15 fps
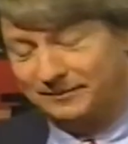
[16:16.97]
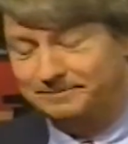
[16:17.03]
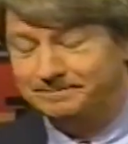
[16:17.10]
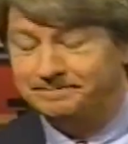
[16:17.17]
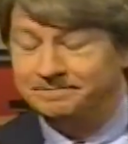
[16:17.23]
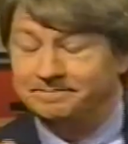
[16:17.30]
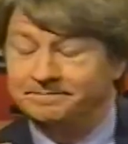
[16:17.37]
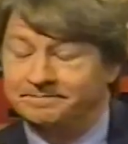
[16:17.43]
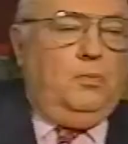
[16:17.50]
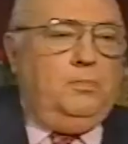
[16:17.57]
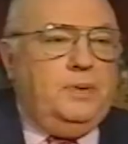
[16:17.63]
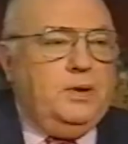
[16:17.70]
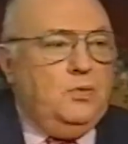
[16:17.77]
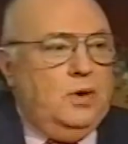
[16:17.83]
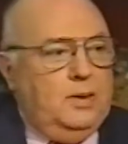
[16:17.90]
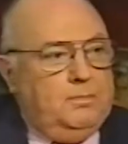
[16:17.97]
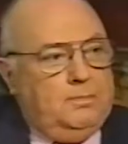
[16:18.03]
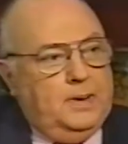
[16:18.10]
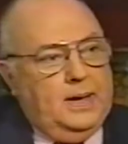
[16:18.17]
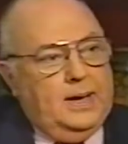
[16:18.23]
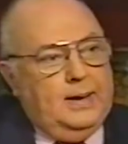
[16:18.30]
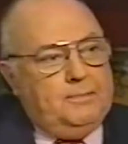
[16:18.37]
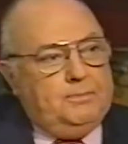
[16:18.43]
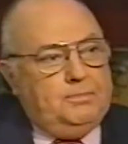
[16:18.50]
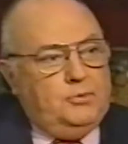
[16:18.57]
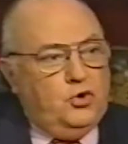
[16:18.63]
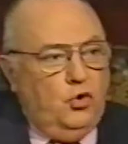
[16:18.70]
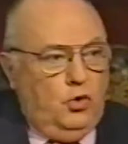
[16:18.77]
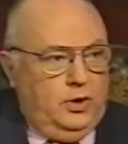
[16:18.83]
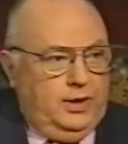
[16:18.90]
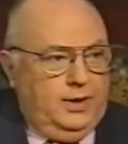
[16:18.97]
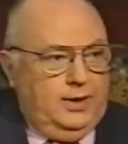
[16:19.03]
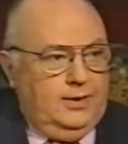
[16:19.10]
ask you about old B1 Bob Dornan,